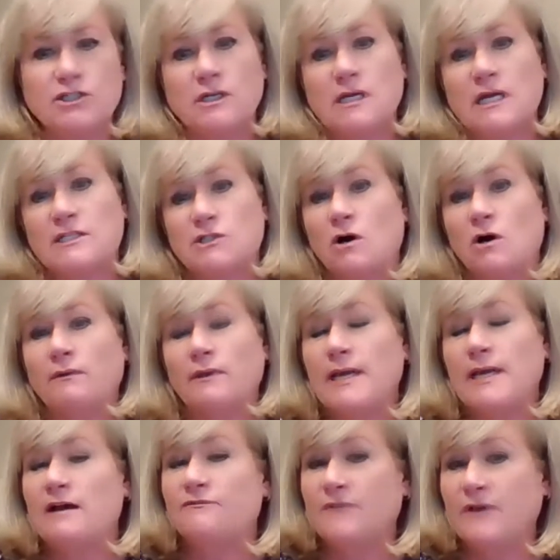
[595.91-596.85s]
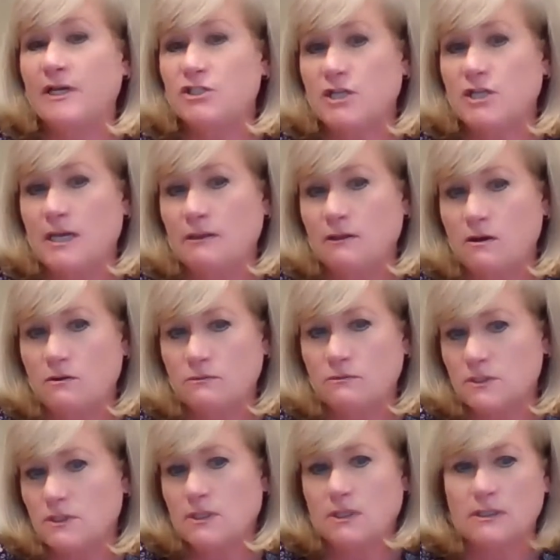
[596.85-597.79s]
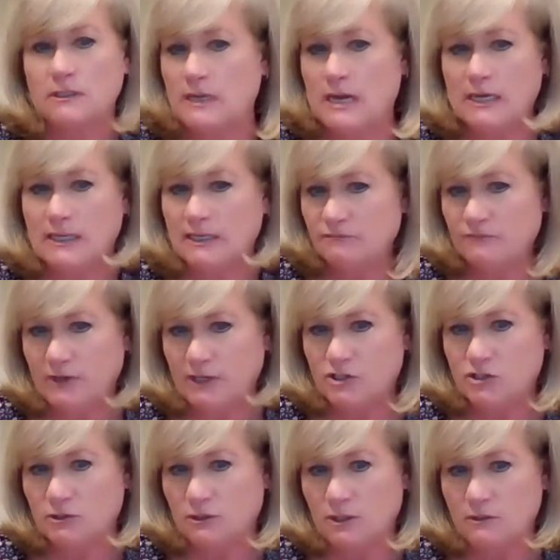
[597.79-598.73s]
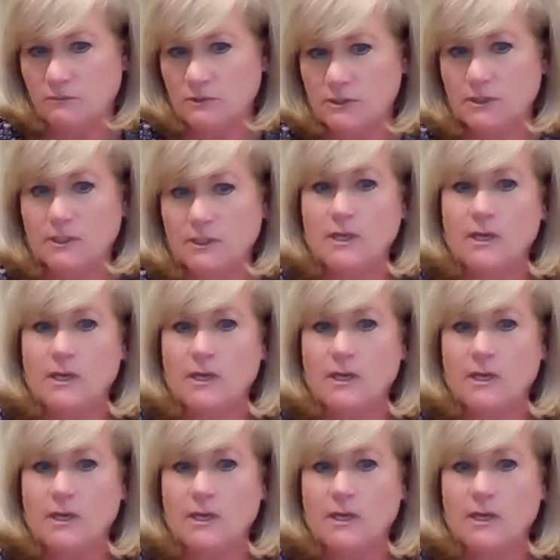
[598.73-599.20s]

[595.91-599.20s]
It's only FHA loans, not conventional loans.